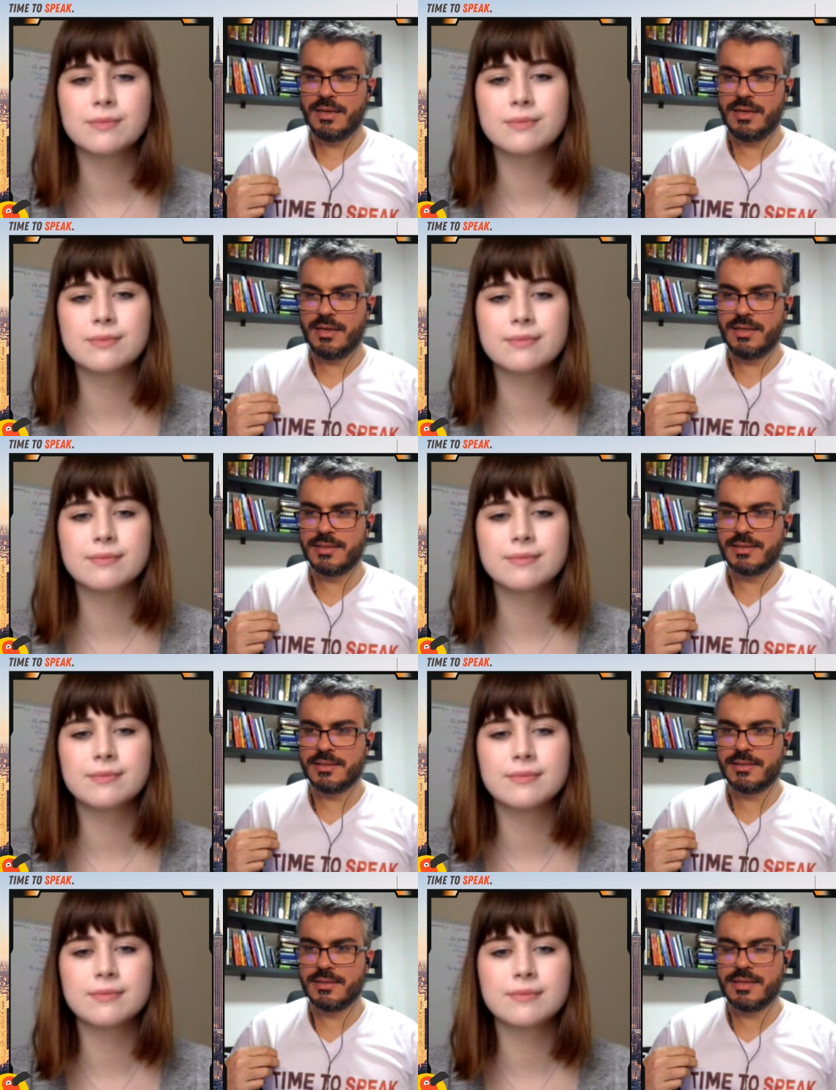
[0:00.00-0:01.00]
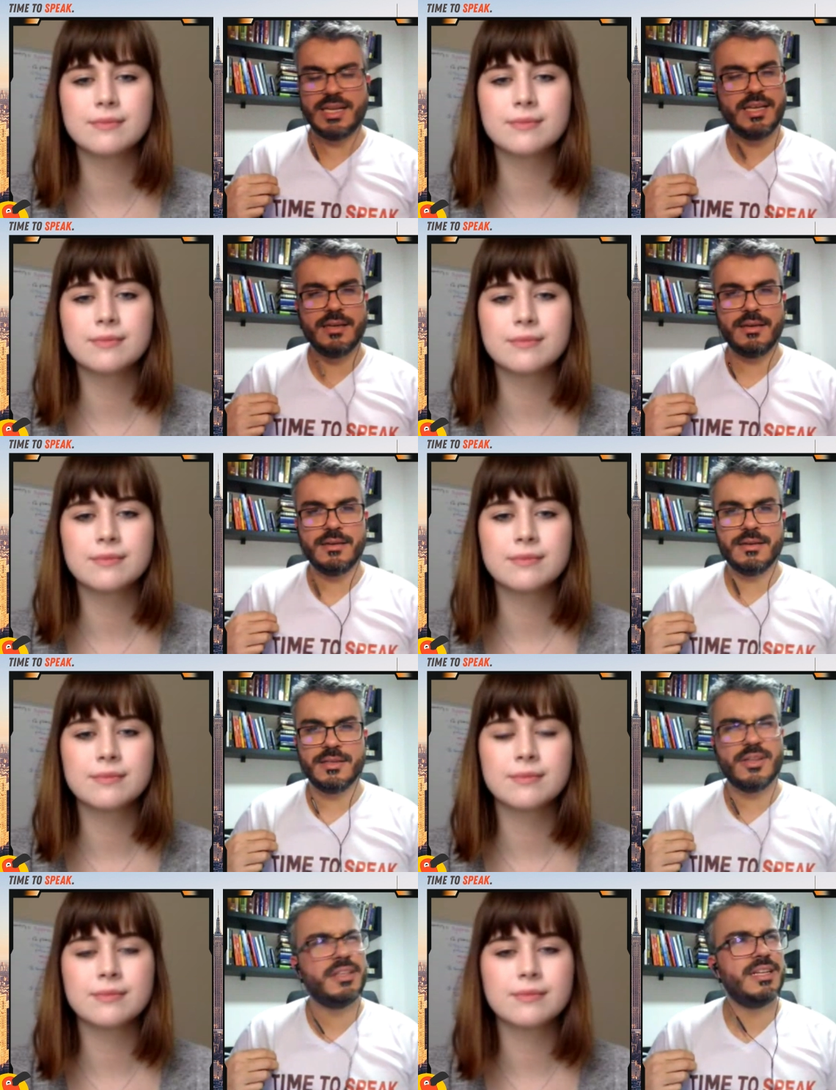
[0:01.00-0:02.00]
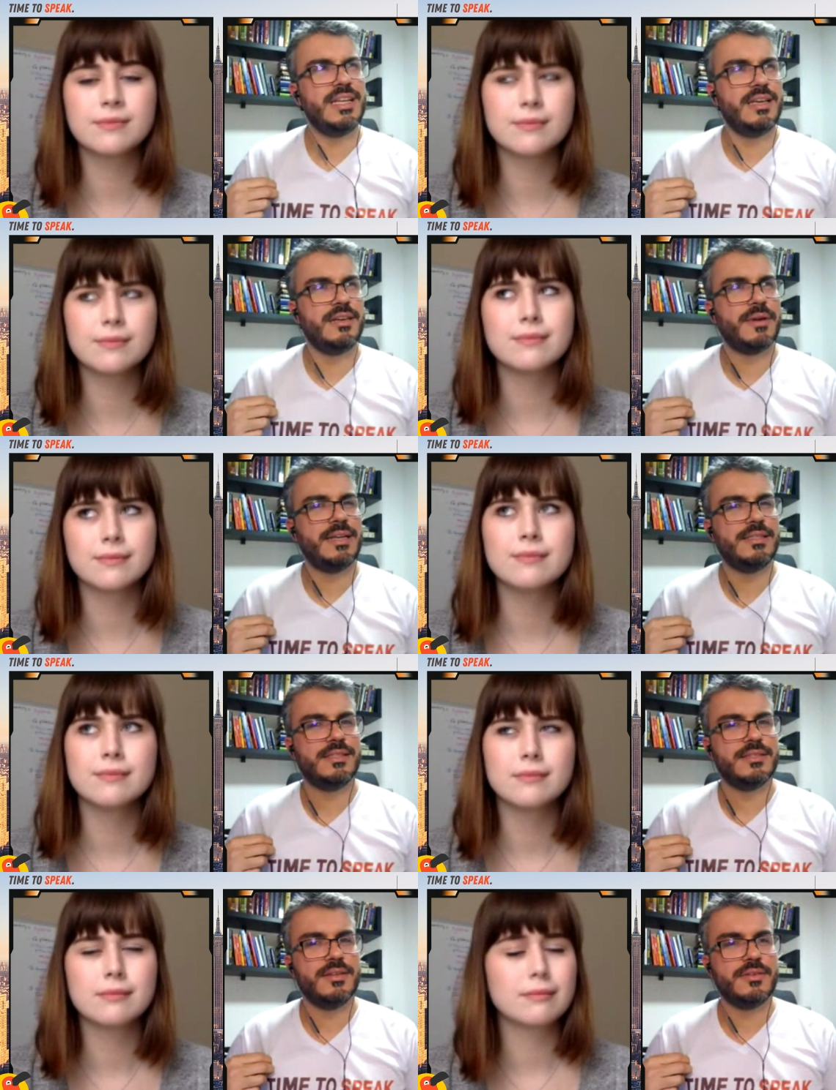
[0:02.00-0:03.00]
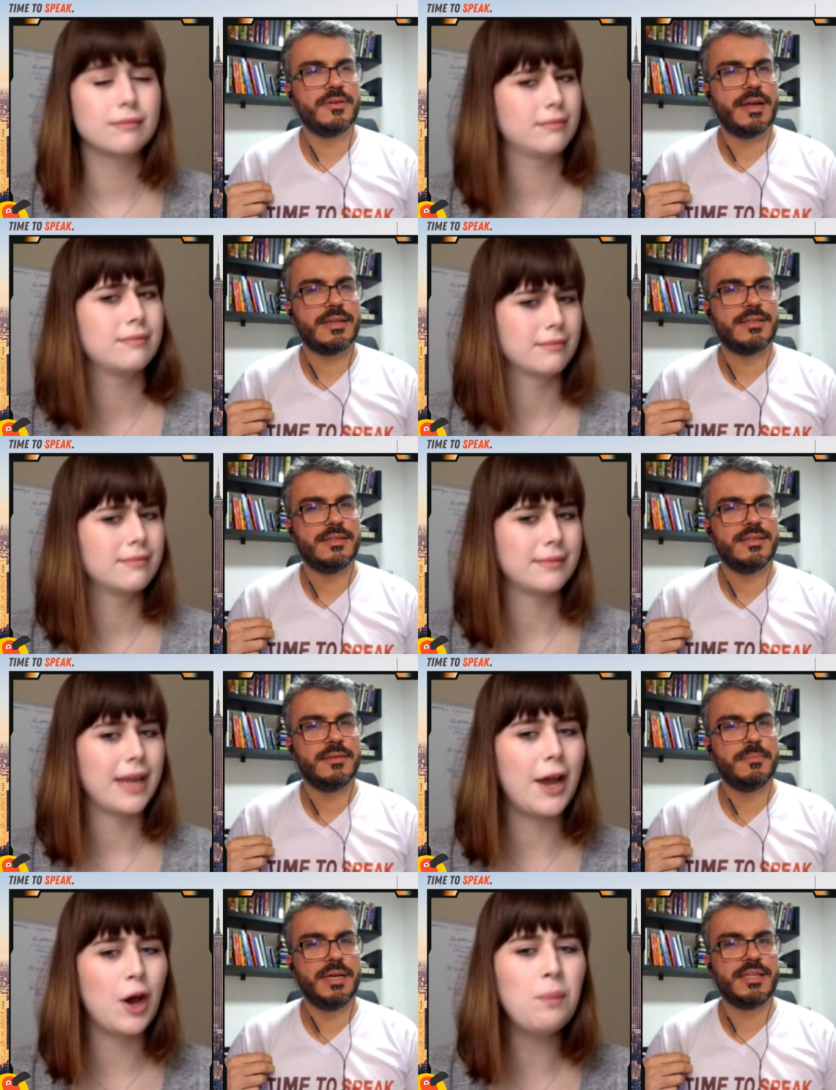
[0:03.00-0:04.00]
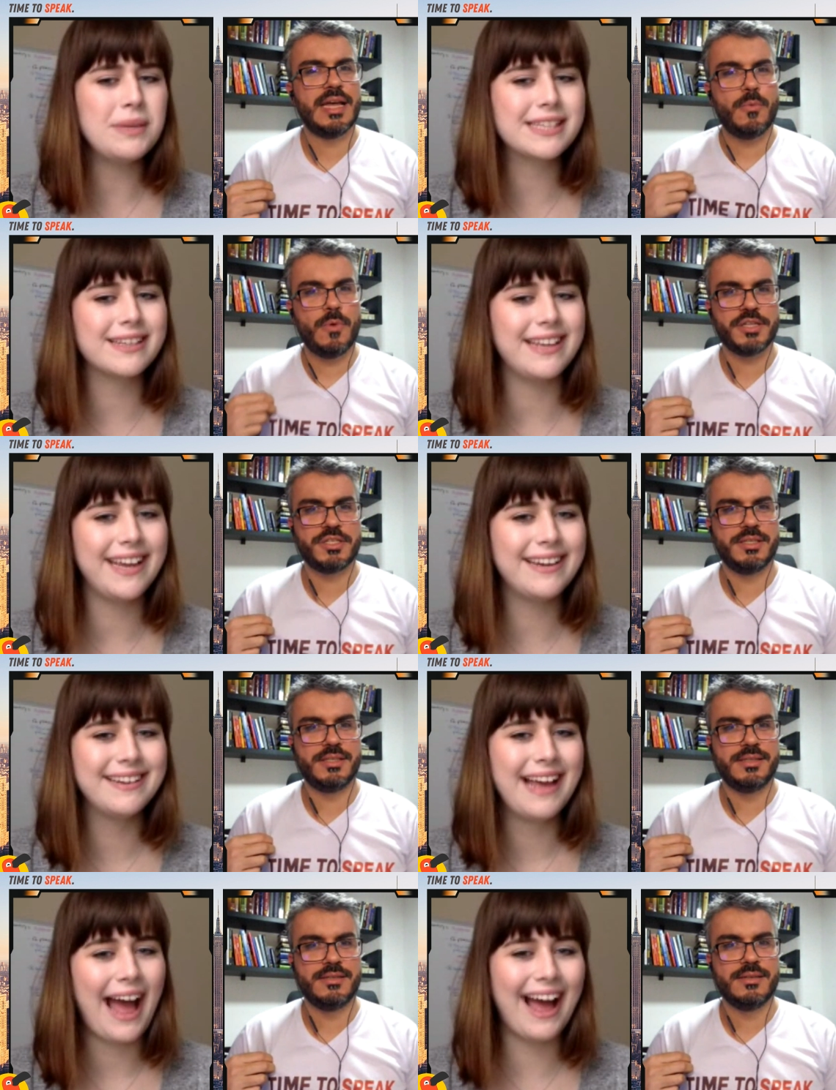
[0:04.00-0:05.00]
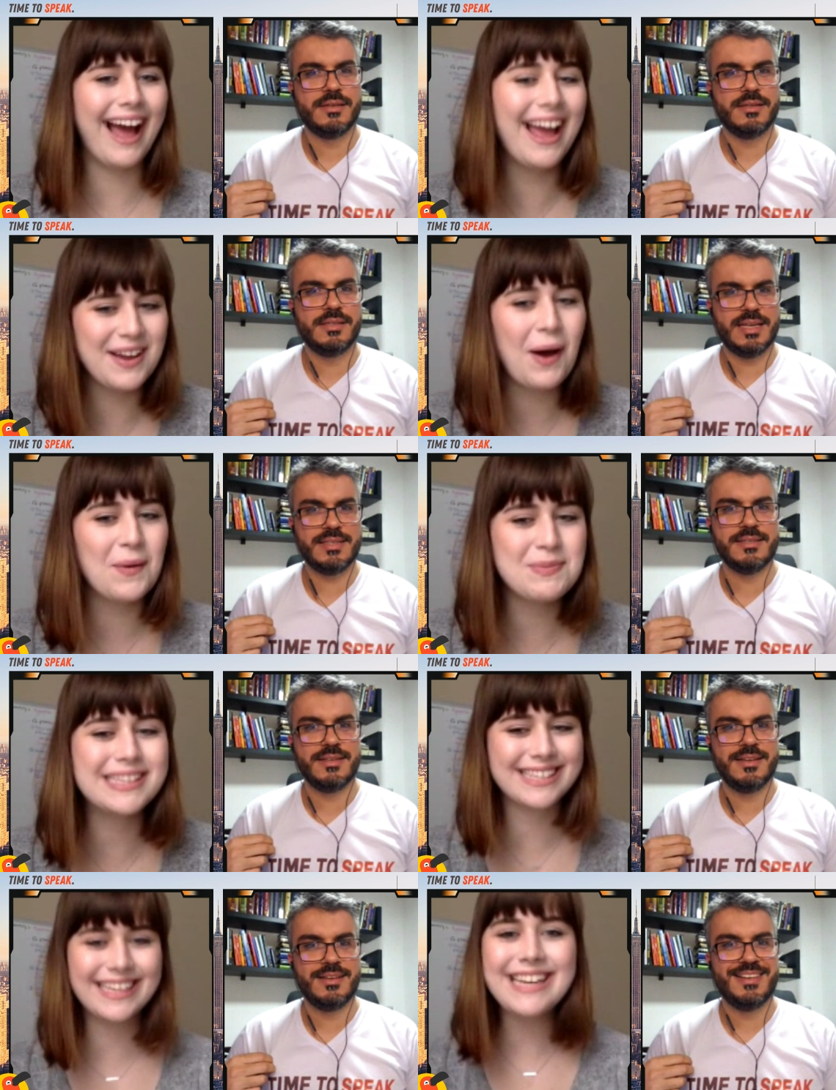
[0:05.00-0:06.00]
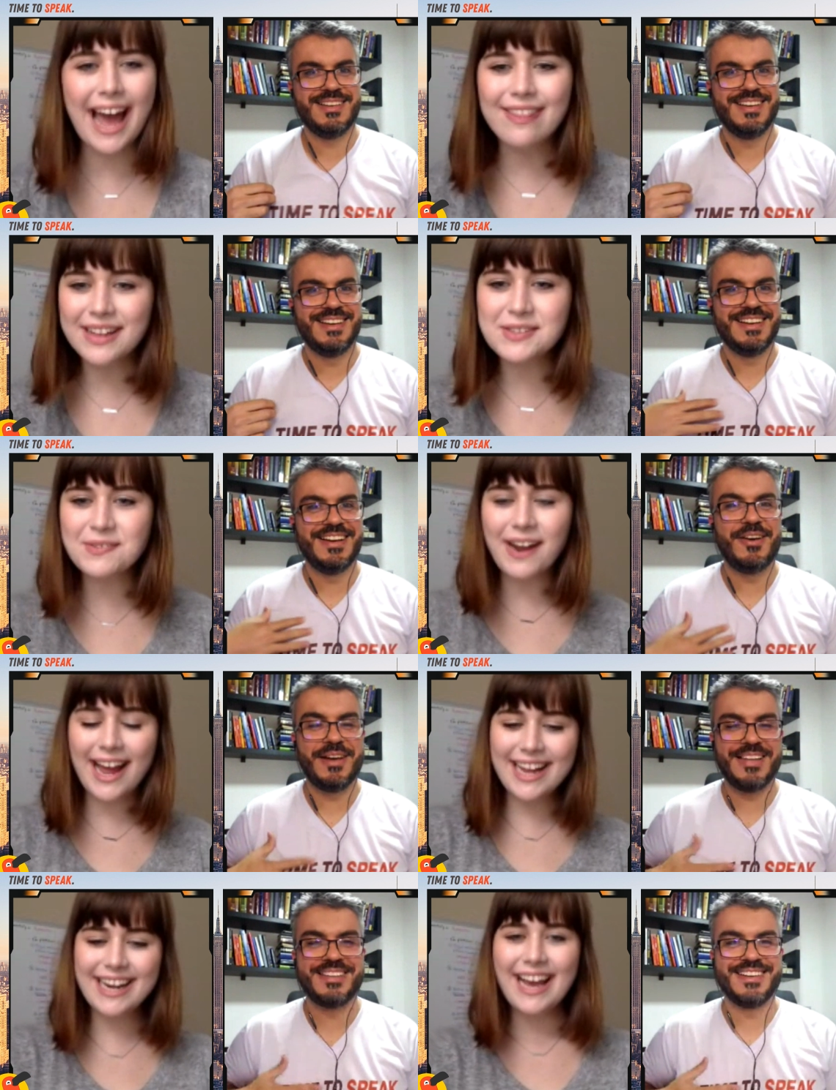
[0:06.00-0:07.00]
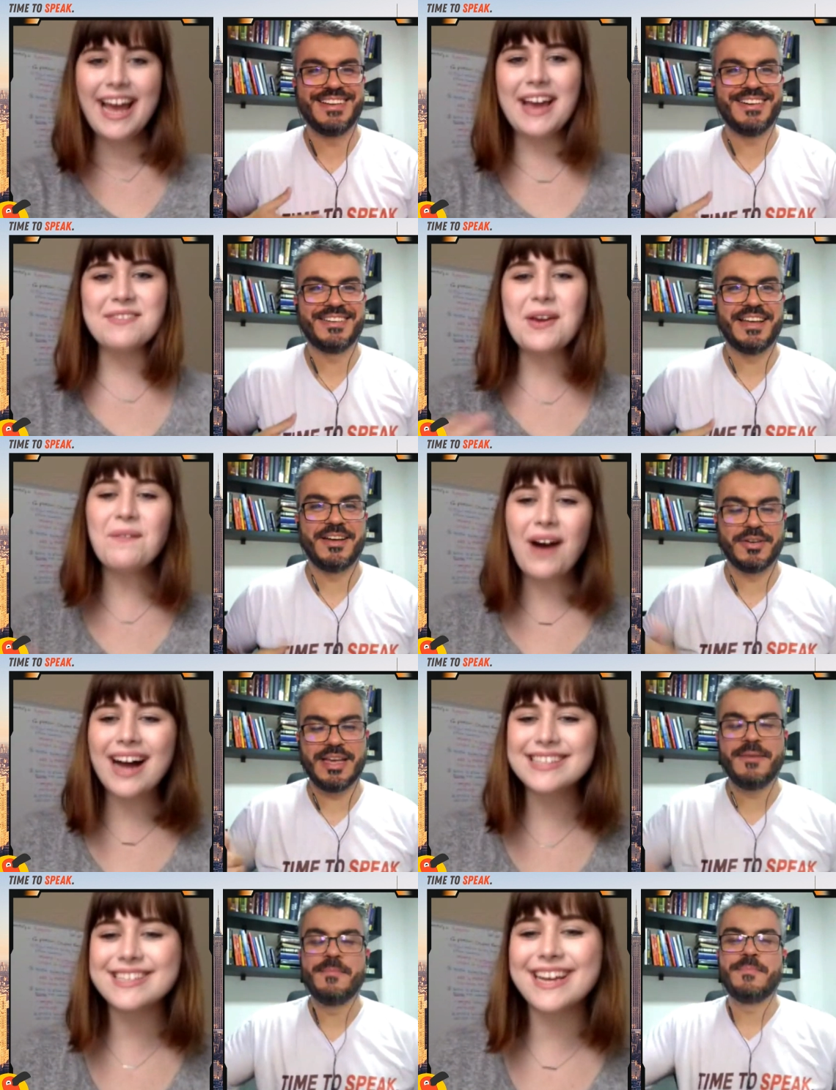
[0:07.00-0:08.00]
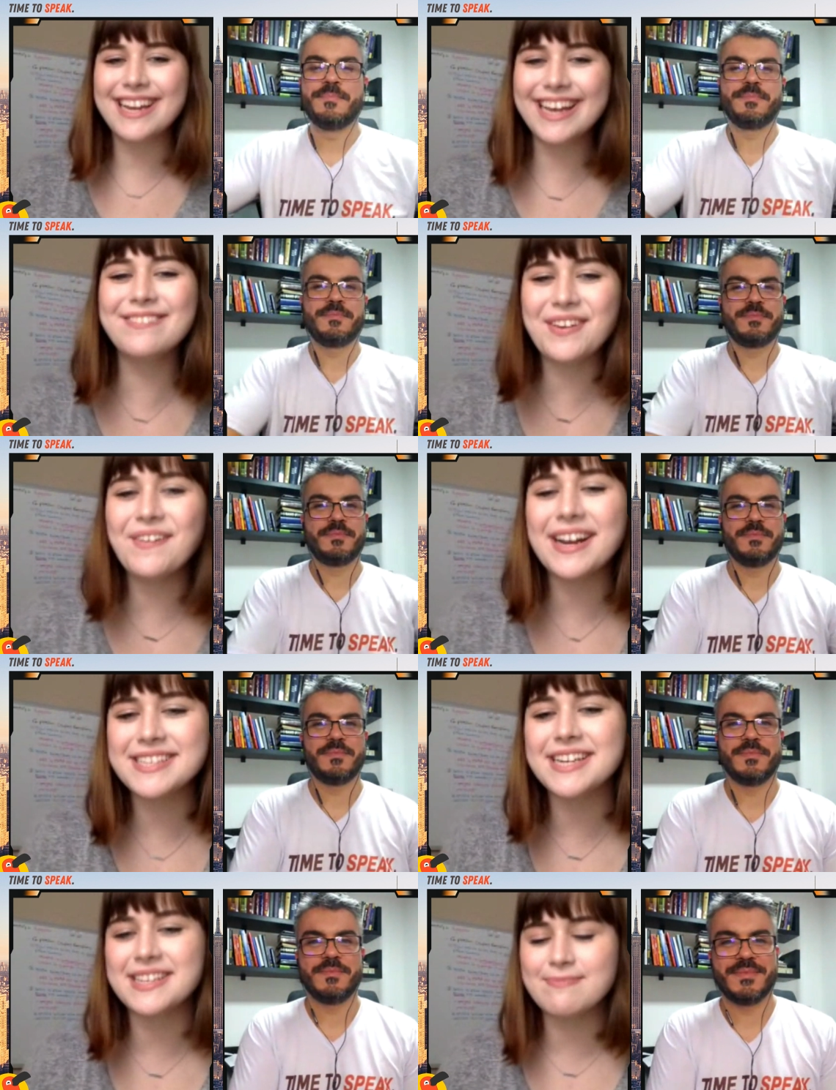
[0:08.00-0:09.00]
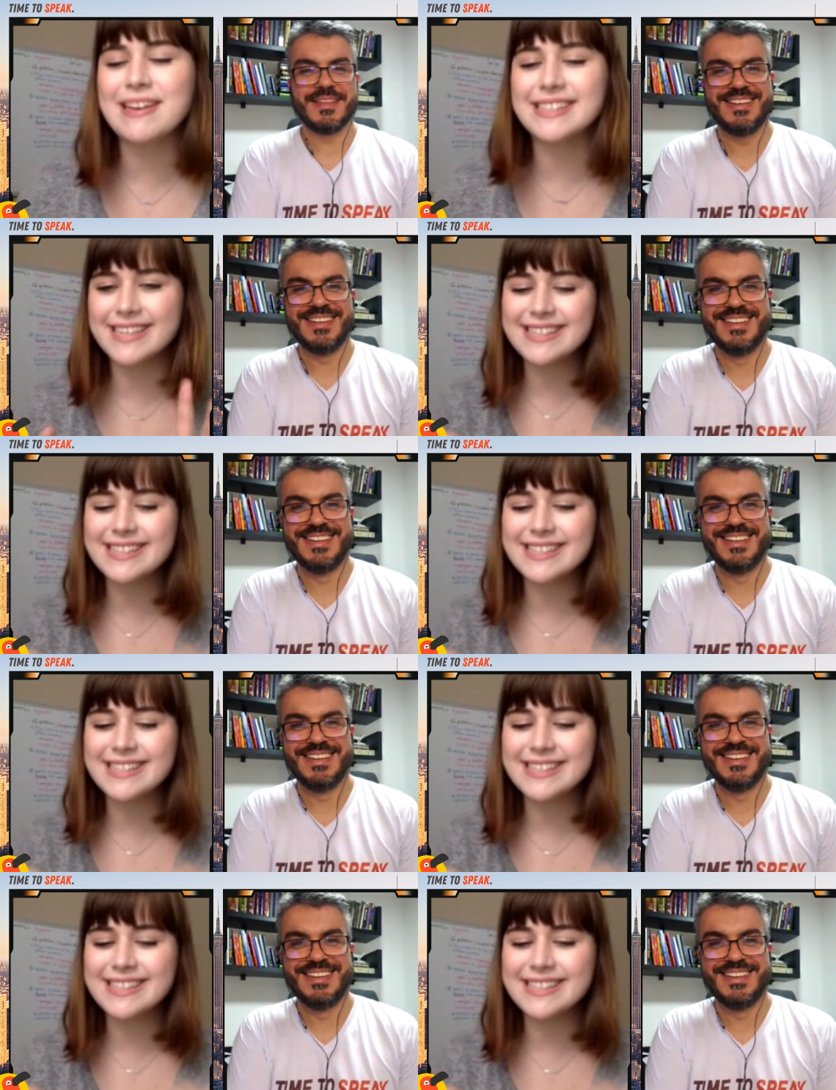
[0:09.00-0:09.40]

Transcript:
Speaker 1: is clean. It's not clean, right? It's not correct.
Speaker 2: I hope. But it, I wash it. I yes? hope it's clean. Yeah, that's right. If you washed okay. it, if you washed it, it means it's